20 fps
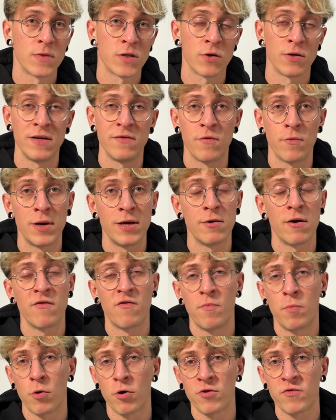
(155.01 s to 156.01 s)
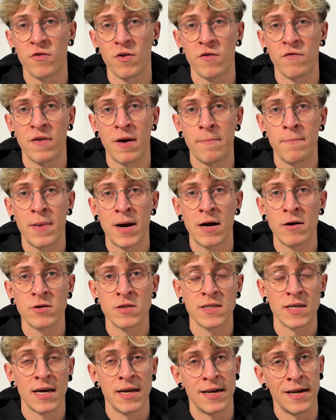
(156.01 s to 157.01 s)
So even when you have a board full of
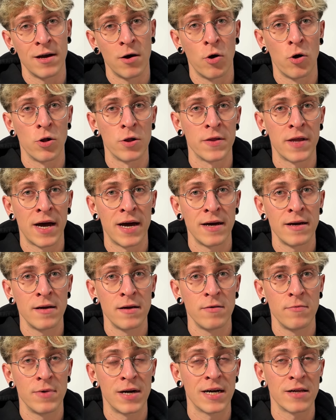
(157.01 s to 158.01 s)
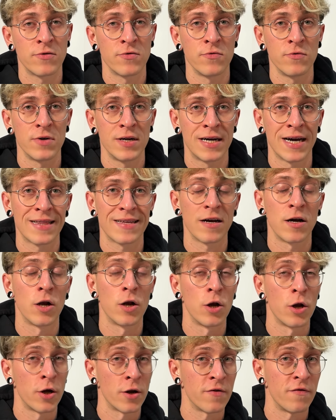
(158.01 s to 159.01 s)
vampires and they all die, we get to get a
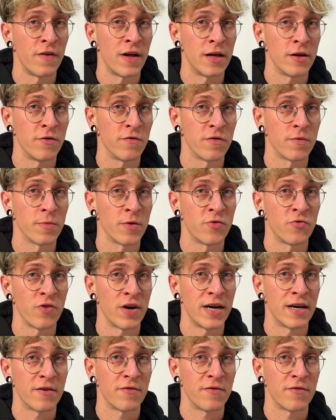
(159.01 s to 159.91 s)
lot of value from the draining